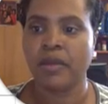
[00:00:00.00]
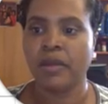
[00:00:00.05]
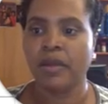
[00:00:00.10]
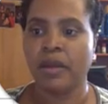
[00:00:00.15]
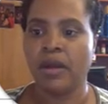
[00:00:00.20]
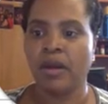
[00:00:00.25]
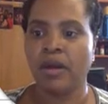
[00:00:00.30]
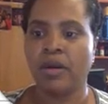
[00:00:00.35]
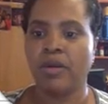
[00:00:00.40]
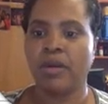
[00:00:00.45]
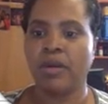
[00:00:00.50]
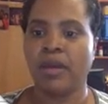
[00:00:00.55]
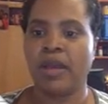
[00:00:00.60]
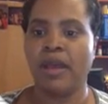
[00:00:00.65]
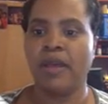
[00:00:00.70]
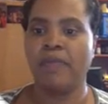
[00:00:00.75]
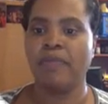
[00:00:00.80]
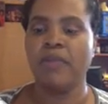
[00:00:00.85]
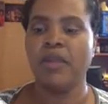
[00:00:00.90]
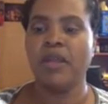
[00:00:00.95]

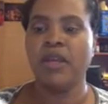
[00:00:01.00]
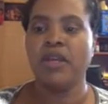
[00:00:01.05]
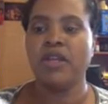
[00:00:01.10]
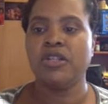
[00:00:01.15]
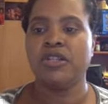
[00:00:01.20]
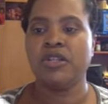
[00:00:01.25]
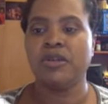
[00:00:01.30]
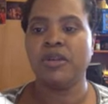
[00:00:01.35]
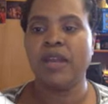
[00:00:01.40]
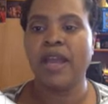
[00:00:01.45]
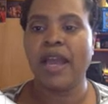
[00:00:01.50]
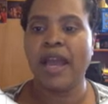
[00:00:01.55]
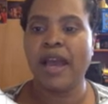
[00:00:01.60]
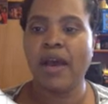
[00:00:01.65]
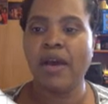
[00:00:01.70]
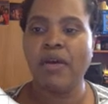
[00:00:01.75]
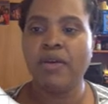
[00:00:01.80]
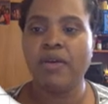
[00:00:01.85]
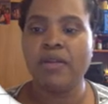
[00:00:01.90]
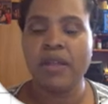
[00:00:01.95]
Okay, so
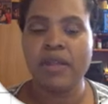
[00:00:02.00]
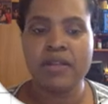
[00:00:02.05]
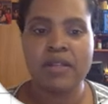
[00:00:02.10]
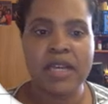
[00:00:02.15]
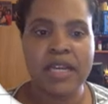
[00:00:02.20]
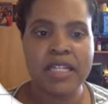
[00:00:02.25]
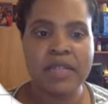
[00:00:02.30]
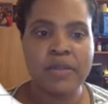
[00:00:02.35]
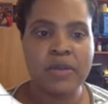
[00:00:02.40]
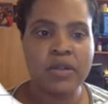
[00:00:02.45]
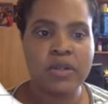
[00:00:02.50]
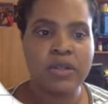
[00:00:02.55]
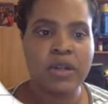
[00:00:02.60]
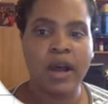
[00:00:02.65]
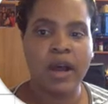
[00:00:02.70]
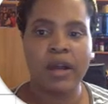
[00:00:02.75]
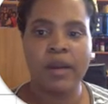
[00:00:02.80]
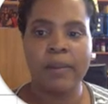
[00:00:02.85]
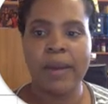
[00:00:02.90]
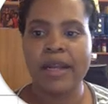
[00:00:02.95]
now Desmos
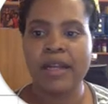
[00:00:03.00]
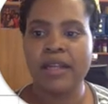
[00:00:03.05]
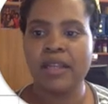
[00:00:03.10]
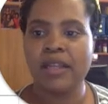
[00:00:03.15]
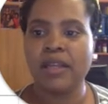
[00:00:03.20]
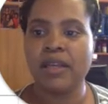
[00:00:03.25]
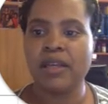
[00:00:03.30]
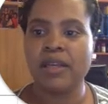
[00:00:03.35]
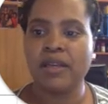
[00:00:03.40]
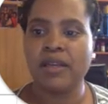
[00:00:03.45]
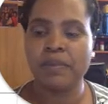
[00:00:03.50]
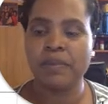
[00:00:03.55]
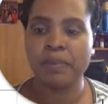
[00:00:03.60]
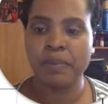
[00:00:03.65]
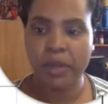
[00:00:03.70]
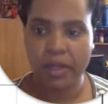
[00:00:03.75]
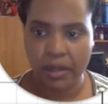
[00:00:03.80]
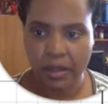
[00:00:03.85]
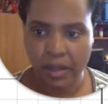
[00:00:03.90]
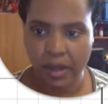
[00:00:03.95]
automatically
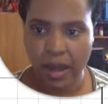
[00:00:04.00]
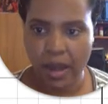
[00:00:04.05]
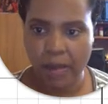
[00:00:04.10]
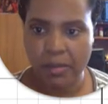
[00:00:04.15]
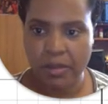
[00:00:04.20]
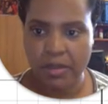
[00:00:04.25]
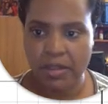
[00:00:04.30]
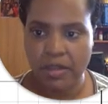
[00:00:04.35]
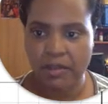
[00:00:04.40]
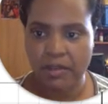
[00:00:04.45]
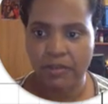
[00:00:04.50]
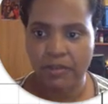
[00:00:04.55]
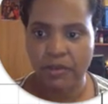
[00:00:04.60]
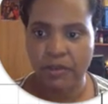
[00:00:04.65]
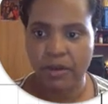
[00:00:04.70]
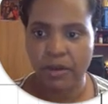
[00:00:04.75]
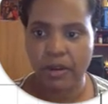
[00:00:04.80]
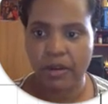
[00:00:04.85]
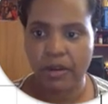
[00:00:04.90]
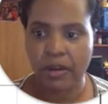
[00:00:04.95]
put the commas there for
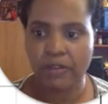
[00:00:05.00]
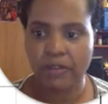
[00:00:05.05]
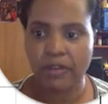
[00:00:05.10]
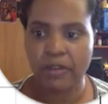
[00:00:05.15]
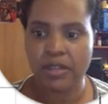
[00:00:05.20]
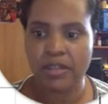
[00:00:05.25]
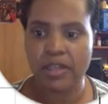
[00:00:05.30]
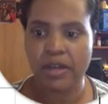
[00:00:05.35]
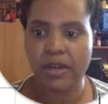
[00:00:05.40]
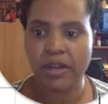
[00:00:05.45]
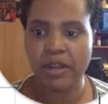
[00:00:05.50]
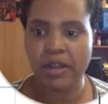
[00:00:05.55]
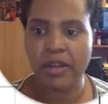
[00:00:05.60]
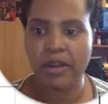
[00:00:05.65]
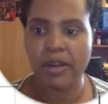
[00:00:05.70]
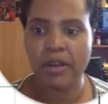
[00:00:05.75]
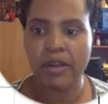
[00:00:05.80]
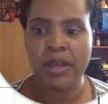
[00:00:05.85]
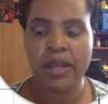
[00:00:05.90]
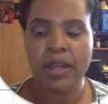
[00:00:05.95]
you. And if you look down
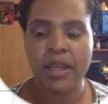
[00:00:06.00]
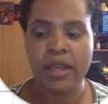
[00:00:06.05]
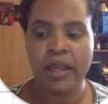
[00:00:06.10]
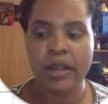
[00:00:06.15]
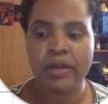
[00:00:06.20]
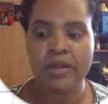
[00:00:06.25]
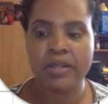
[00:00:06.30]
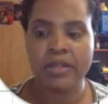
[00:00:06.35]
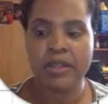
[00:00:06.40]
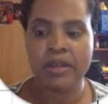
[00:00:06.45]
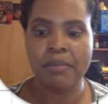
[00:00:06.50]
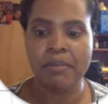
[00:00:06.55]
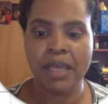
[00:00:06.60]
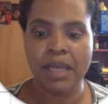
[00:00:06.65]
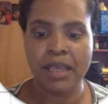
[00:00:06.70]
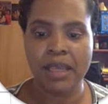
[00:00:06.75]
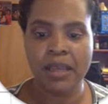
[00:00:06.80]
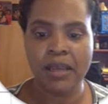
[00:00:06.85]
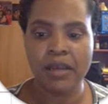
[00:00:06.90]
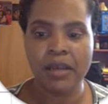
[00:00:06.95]
here, here's the
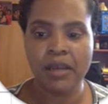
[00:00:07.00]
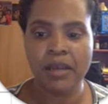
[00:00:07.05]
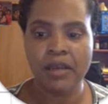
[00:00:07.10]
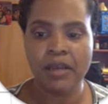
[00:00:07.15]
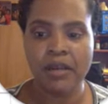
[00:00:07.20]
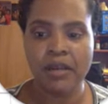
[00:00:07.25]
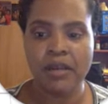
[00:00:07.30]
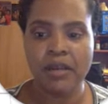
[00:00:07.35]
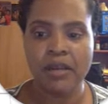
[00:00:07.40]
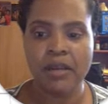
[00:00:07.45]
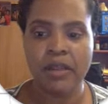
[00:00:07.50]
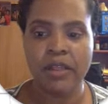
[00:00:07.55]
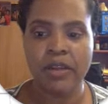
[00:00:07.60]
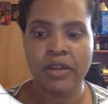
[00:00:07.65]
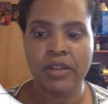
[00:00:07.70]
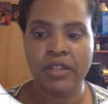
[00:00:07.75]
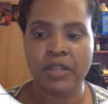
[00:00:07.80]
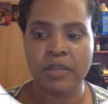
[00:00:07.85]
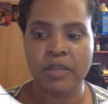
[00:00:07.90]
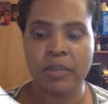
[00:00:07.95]
mean,
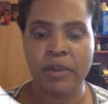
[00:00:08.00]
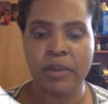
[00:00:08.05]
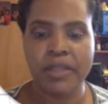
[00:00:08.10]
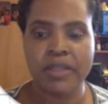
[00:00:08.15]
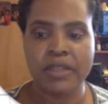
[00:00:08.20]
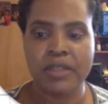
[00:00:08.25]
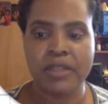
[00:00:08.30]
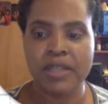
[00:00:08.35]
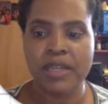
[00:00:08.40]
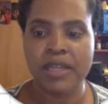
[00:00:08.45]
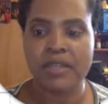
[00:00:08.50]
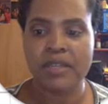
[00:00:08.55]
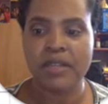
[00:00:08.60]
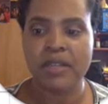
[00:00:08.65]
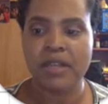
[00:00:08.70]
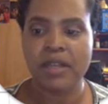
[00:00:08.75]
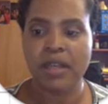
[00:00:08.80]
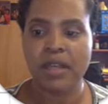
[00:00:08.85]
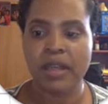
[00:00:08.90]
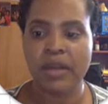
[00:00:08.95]
13.6.
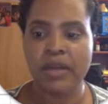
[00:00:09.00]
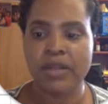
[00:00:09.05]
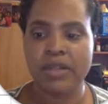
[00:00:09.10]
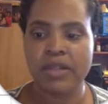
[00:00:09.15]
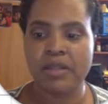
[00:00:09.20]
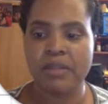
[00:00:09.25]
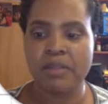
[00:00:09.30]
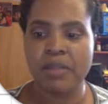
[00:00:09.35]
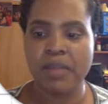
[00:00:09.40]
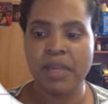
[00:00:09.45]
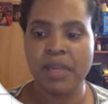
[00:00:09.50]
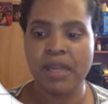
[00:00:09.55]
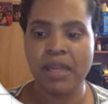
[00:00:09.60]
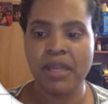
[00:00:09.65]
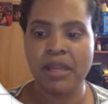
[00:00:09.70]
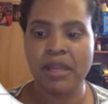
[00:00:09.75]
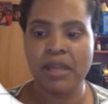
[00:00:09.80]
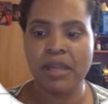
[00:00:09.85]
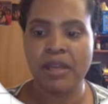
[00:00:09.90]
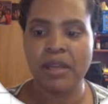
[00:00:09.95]
Here is the
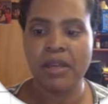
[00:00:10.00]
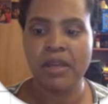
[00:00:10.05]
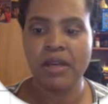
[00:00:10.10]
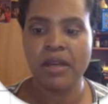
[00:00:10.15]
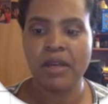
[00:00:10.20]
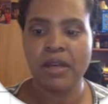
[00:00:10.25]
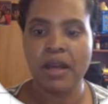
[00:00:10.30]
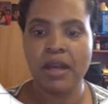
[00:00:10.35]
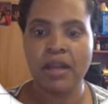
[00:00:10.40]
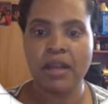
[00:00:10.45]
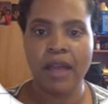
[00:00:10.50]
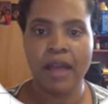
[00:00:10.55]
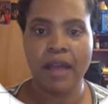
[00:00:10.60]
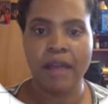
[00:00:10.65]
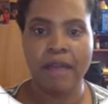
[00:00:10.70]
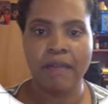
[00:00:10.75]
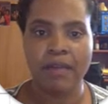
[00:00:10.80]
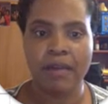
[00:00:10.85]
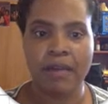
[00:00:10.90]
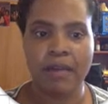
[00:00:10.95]
median,
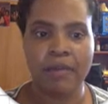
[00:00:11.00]
11.